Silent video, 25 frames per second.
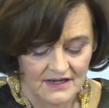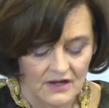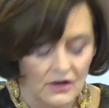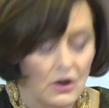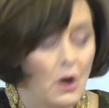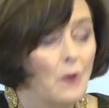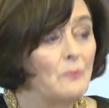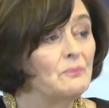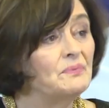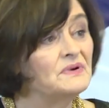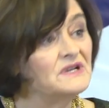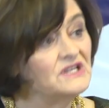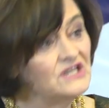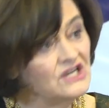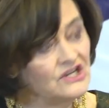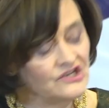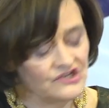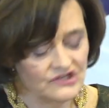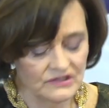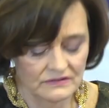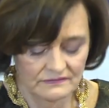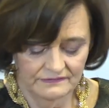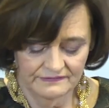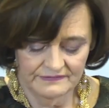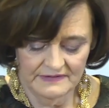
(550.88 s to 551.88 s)

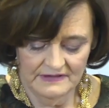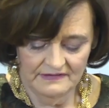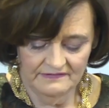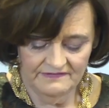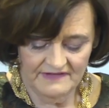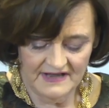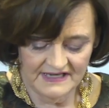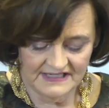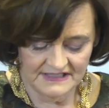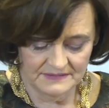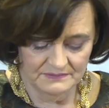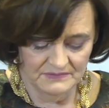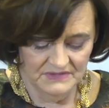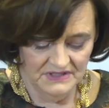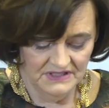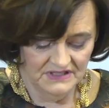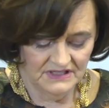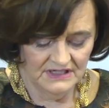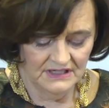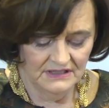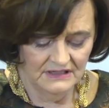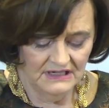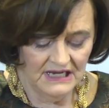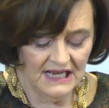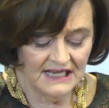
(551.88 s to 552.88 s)
competition for investment
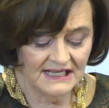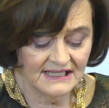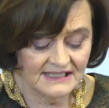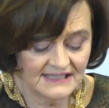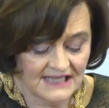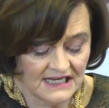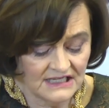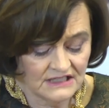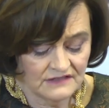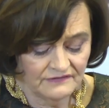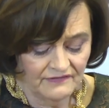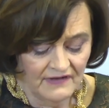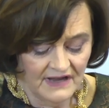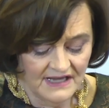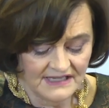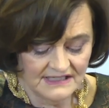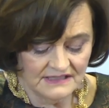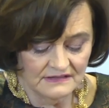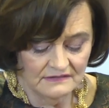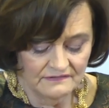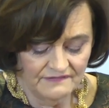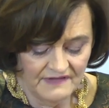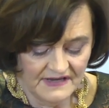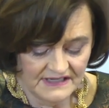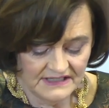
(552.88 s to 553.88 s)
can incentivize
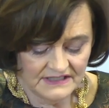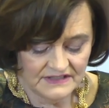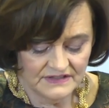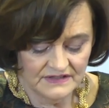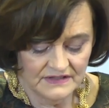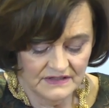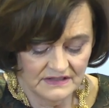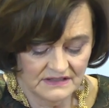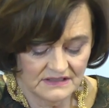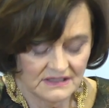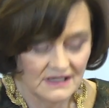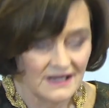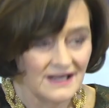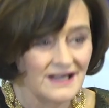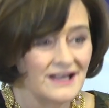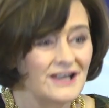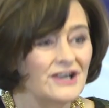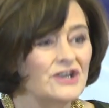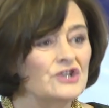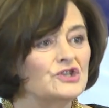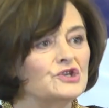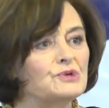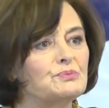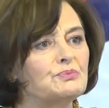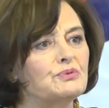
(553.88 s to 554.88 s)
investors
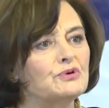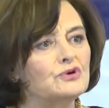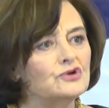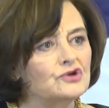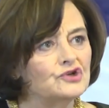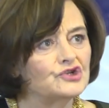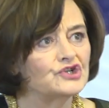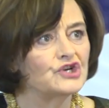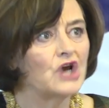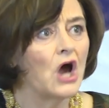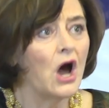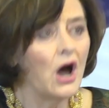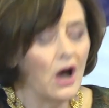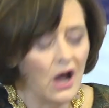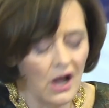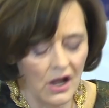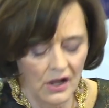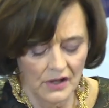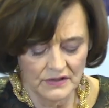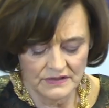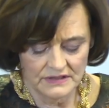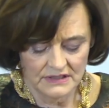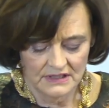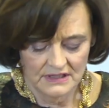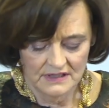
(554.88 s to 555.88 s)
to push
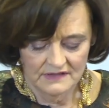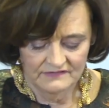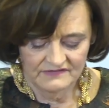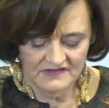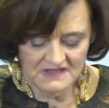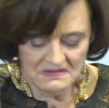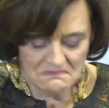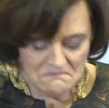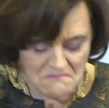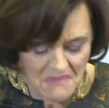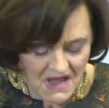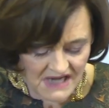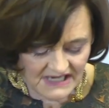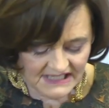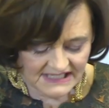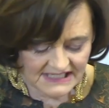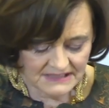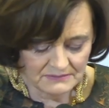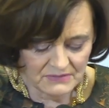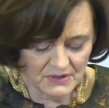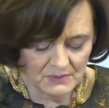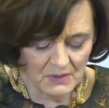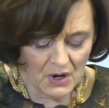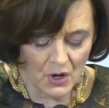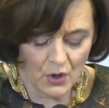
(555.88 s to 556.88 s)
hard for the
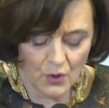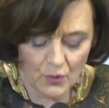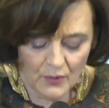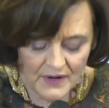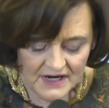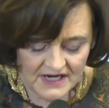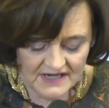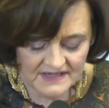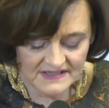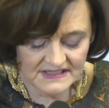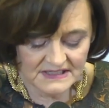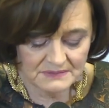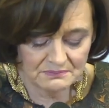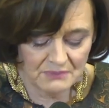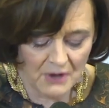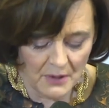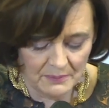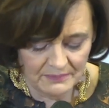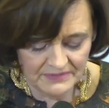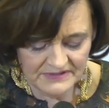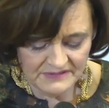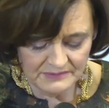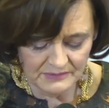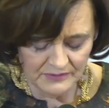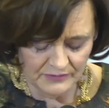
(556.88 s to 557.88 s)
maximum and quickest
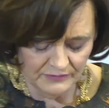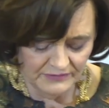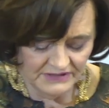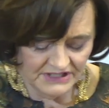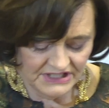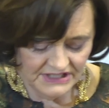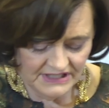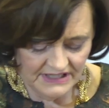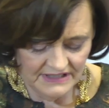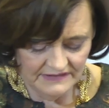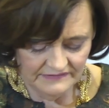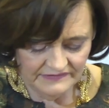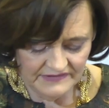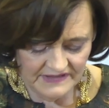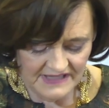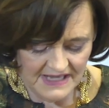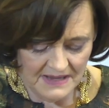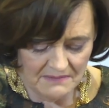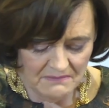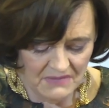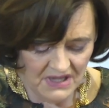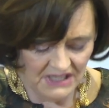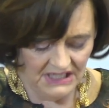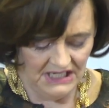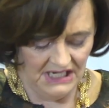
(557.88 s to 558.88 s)
possible return for their
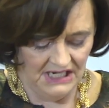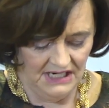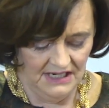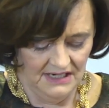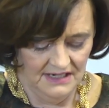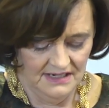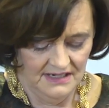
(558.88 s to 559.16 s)
money,